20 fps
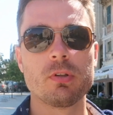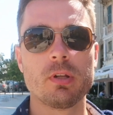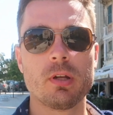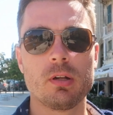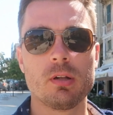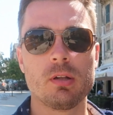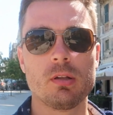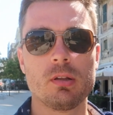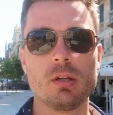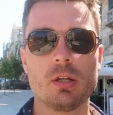
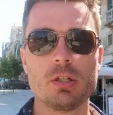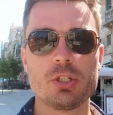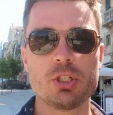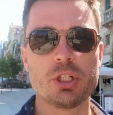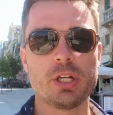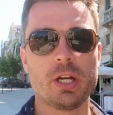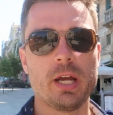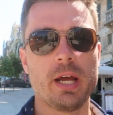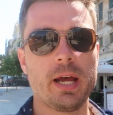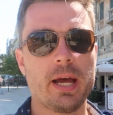little
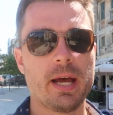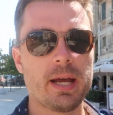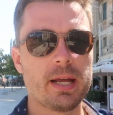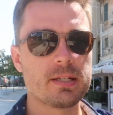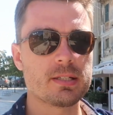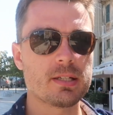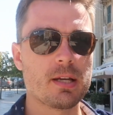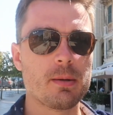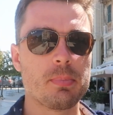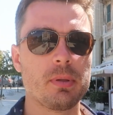lunch at
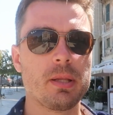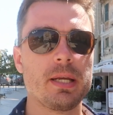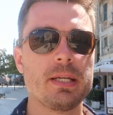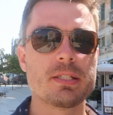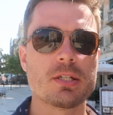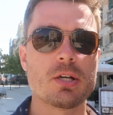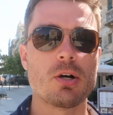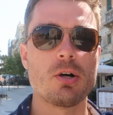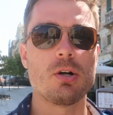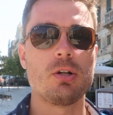a
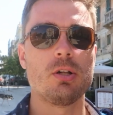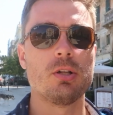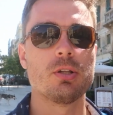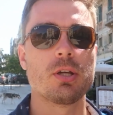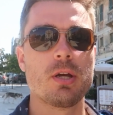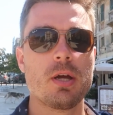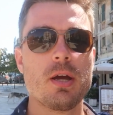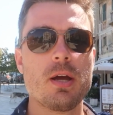place called